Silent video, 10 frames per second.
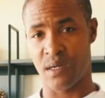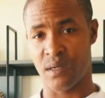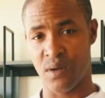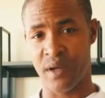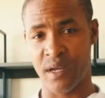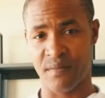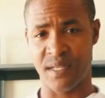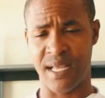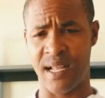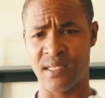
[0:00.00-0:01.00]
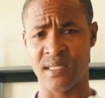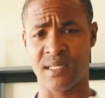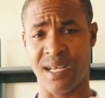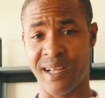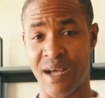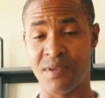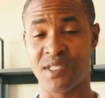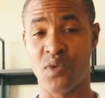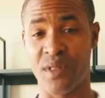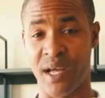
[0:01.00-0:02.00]
go ahead with the dialysis, and I was
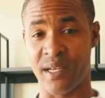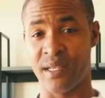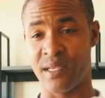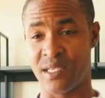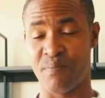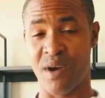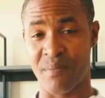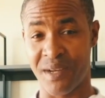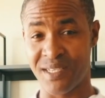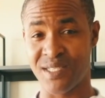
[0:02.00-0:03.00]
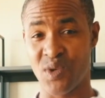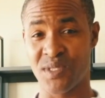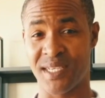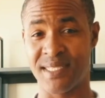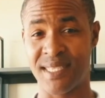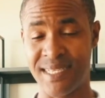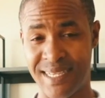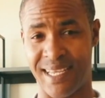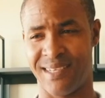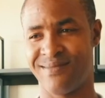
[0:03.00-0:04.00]
told that the department is closed on a
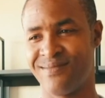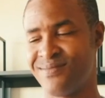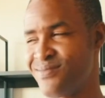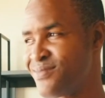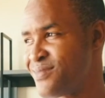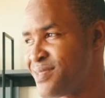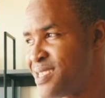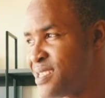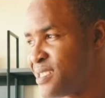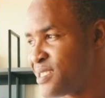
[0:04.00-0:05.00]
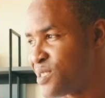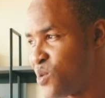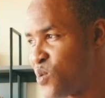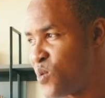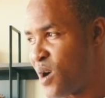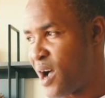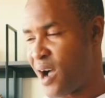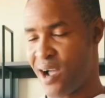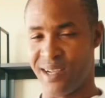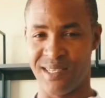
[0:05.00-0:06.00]
Sunday. So
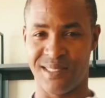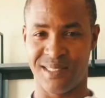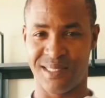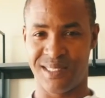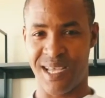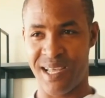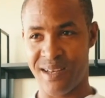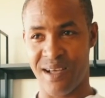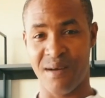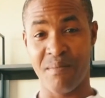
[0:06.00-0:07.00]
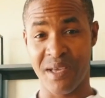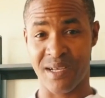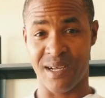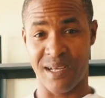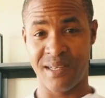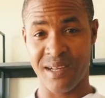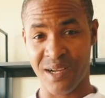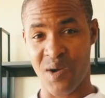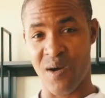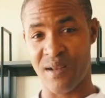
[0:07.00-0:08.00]
I then make another
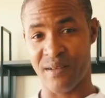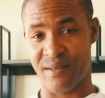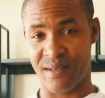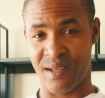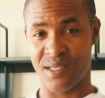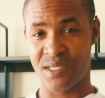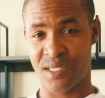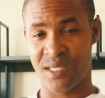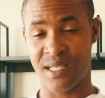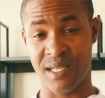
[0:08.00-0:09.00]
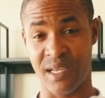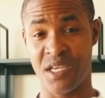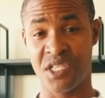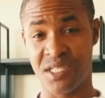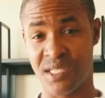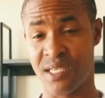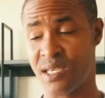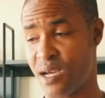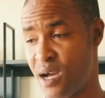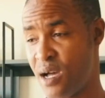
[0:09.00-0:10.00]
call stating the urgency,
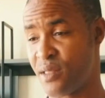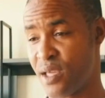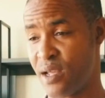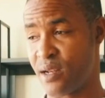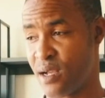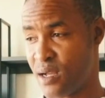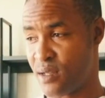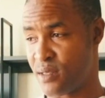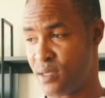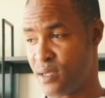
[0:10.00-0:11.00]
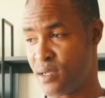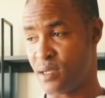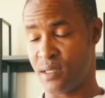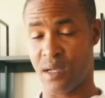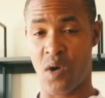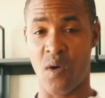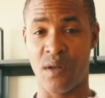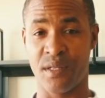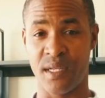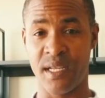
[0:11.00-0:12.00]
and then they
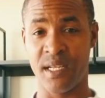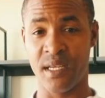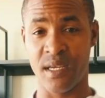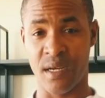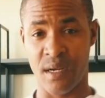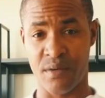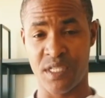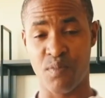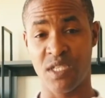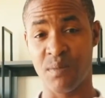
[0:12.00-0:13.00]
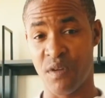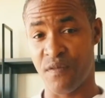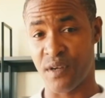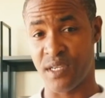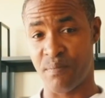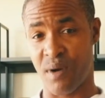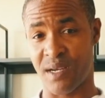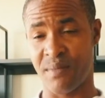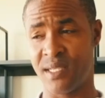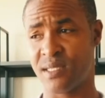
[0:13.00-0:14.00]
called the lady responsible for the
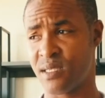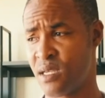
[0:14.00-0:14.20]
department,